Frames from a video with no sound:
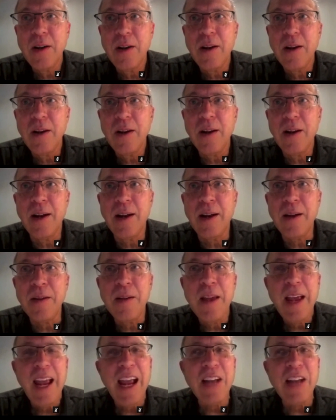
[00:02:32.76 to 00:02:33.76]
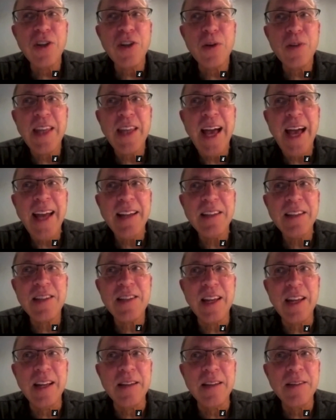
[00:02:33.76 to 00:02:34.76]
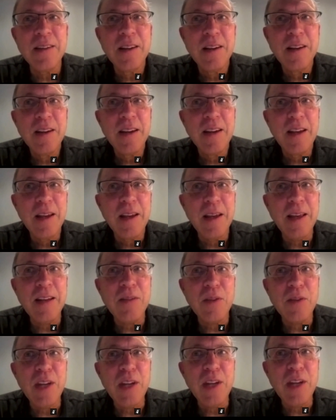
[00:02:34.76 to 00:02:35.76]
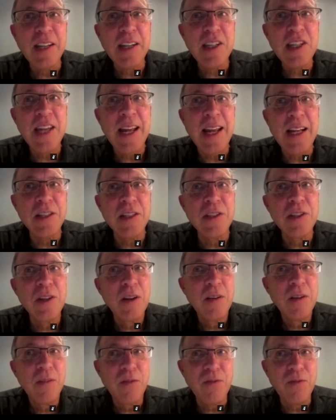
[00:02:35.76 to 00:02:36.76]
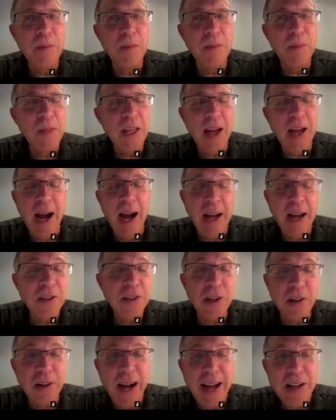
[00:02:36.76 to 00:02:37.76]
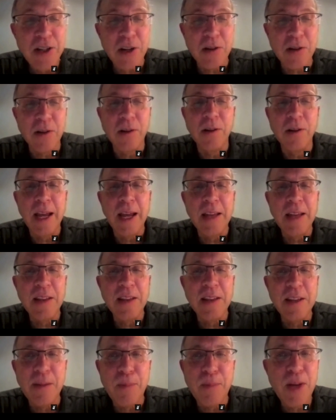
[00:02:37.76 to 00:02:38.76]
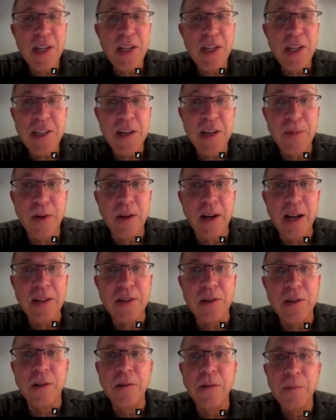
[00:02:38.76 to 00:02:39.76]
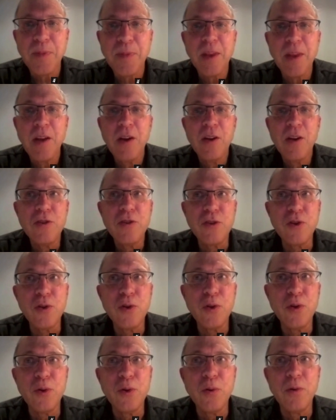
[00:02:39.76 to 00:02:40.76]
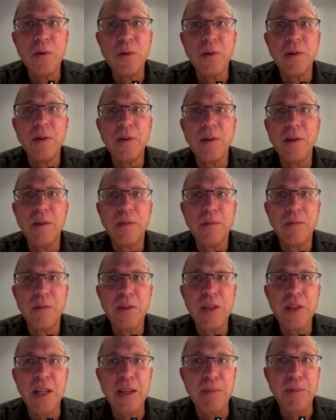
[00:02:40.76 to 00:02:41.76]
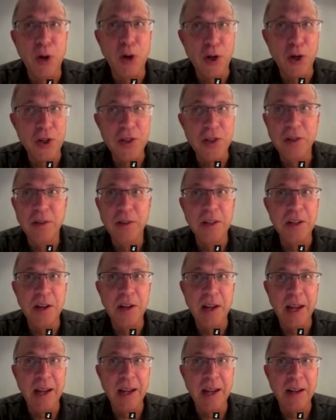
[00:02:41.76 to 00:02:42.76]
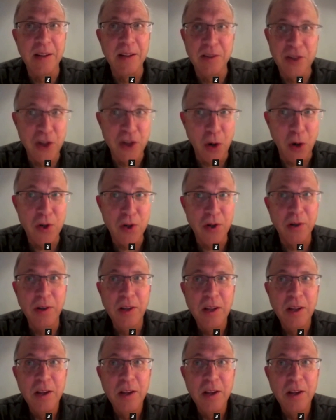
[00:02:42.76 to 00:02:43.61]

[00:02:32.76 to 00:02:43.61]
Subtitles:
And so to that extent, it extends from the ontological and the epistemological to the personal and social